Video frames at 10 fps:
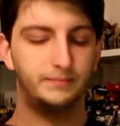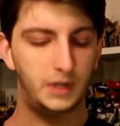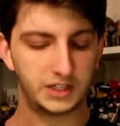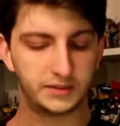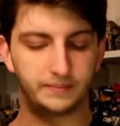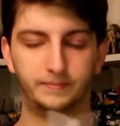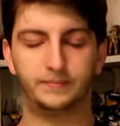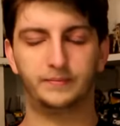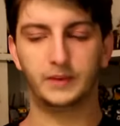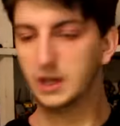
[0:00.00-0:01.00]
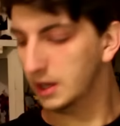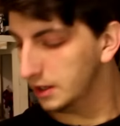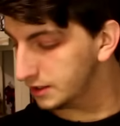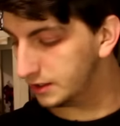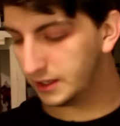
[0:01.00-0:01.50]
Nice!
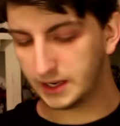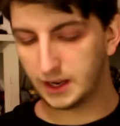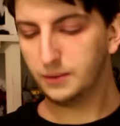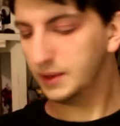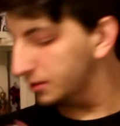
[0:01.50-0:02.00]
So there you go,